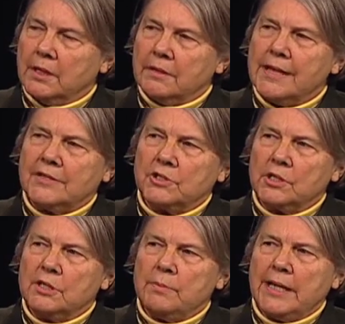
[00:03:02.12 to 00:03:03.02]
that's
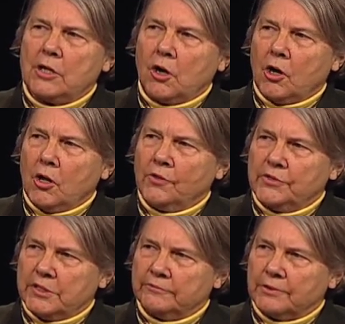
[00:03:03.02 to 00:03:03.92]
going to make all the
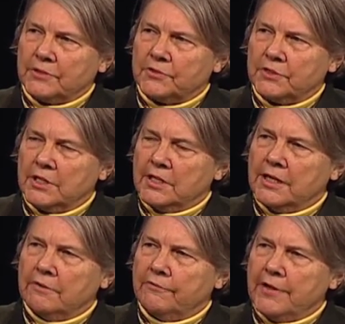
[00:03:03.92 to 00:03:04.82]
difference.
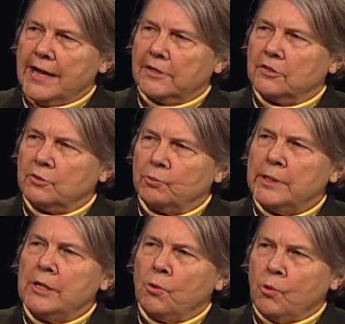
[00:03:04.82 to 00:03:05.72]
In fact,
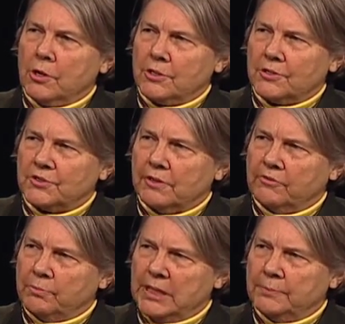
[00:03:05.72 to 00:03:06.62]
three quarters of
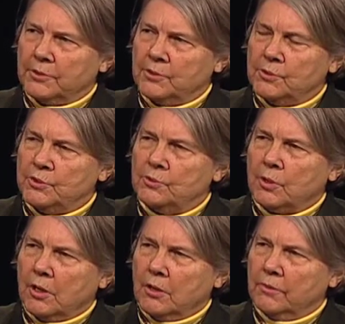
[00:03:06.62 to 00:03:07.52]
the people who do
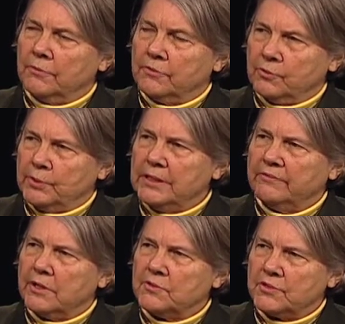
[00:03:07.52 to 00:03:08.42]
all three
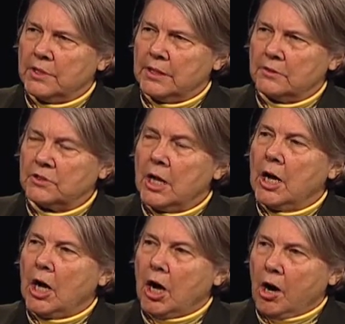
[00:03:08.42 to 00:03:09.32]
of those things
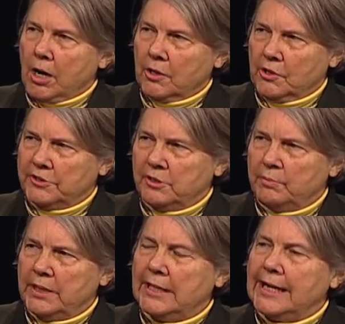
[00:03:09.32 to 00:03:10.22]
are going to
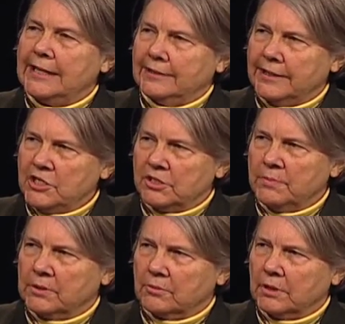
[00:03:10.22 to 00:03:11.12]
be at least
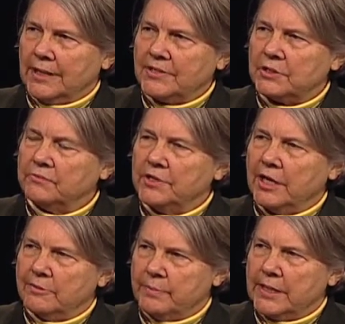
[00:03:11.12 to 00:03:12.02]
middle class, if
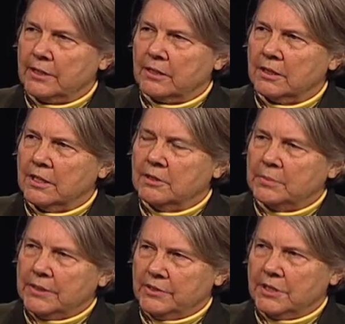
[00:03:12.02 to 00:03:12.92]
not better,
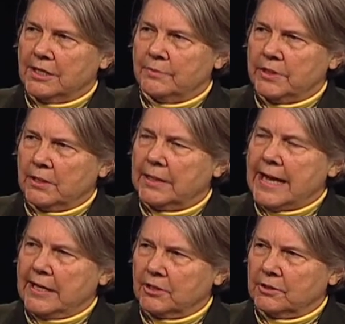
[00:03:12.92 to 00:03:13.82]
by the time they're
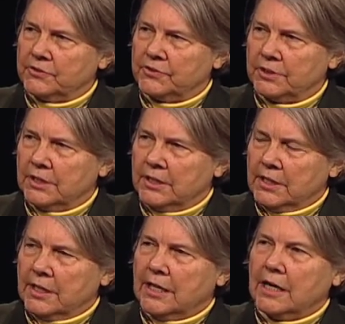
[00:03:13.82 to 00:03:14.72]
adults.
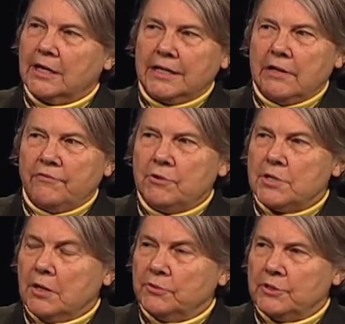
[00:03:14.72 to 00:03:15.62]
Uh, if you
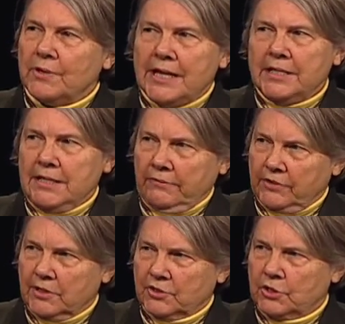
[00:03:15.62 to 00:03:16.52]
don't do any of
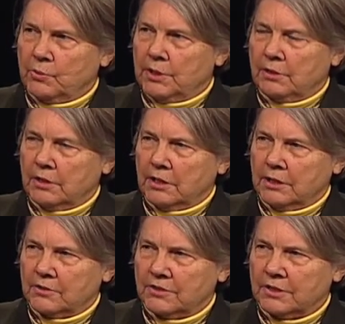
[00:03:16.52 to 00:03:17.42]
those three
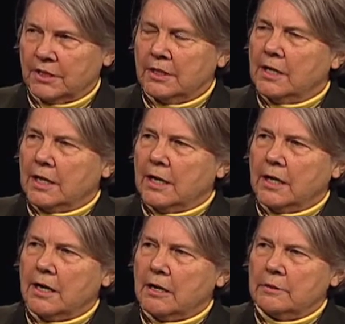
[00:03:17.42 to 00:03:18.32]
things,
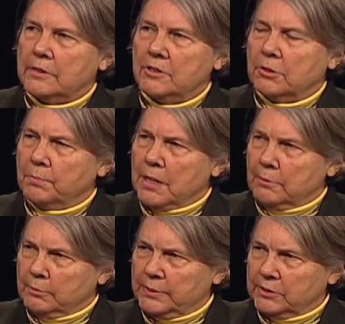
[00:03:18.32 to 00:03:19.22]
uh, your
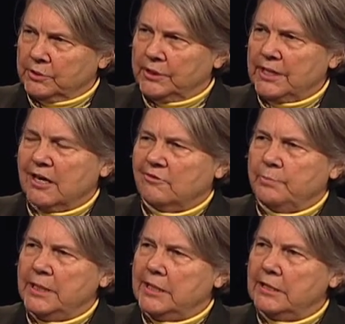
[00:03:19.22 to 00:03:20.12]
probability of
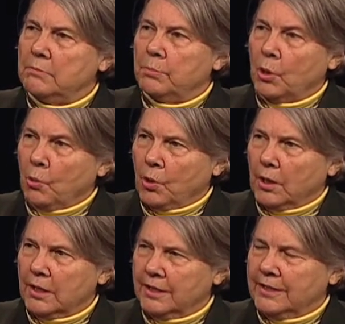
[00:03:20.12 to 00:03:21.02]
being
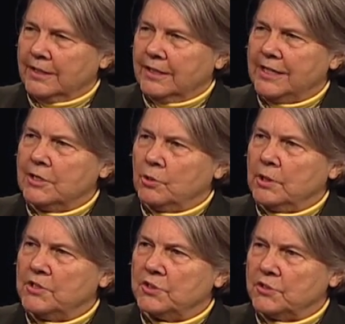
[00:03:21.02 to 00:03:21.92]
poor
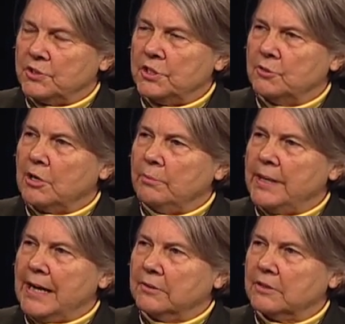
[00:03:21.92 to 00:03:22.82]
increases to
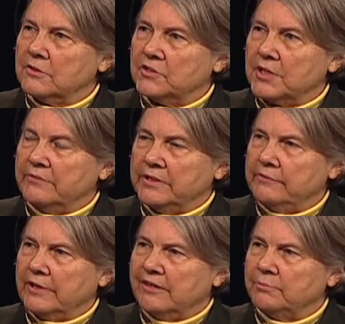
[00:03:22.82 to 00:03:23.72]
about
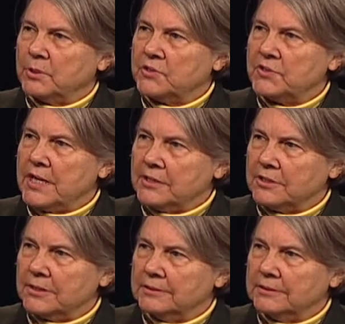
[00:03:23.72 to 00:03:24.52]
75 percent.